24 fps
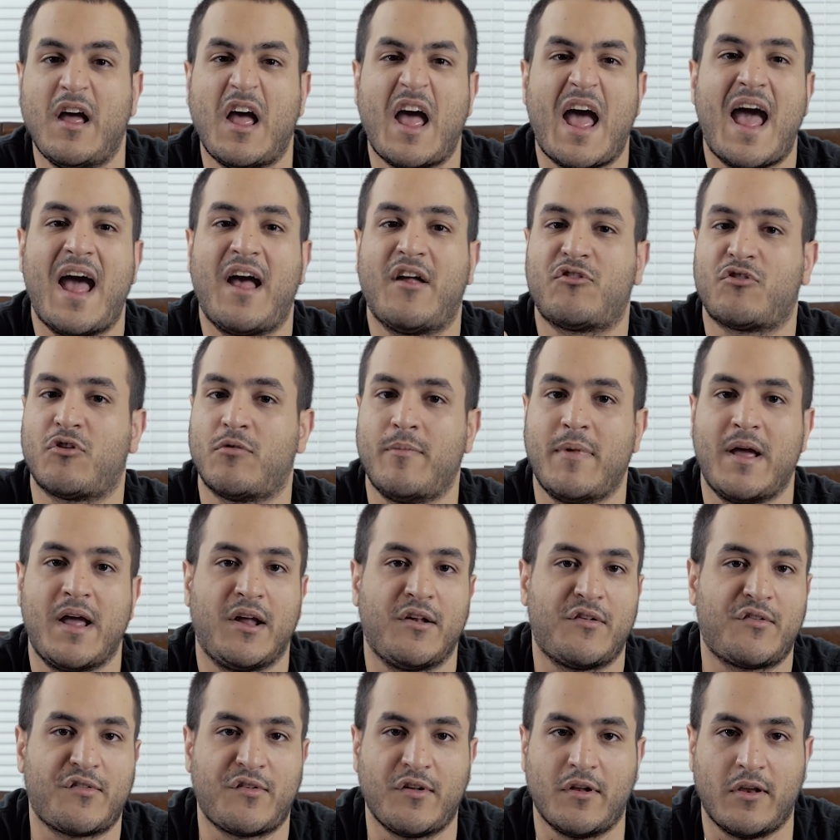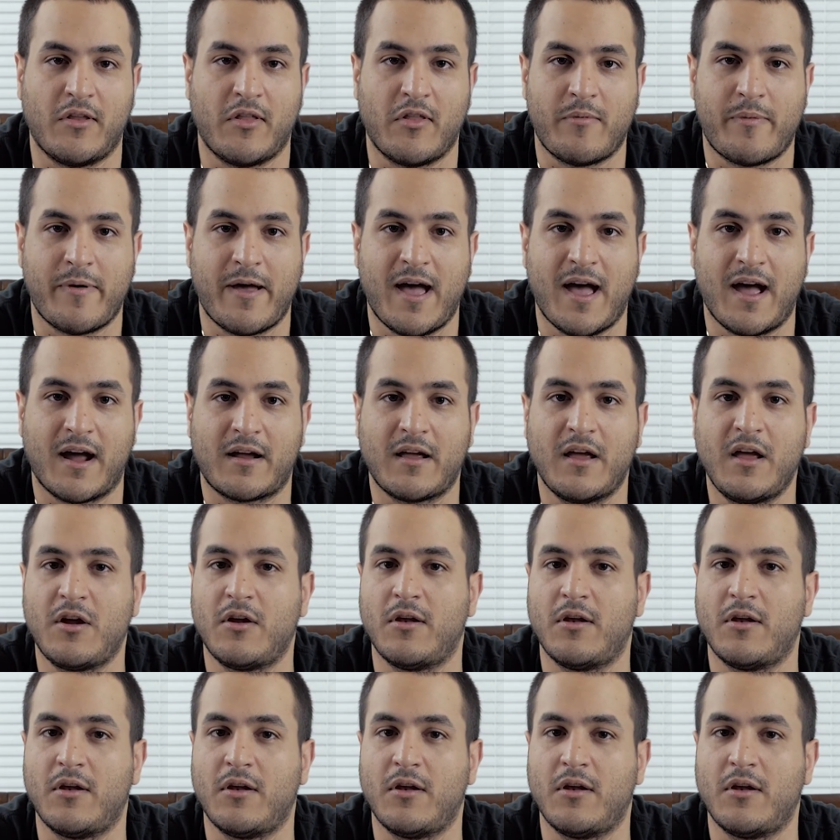Azure Mage still in the pack.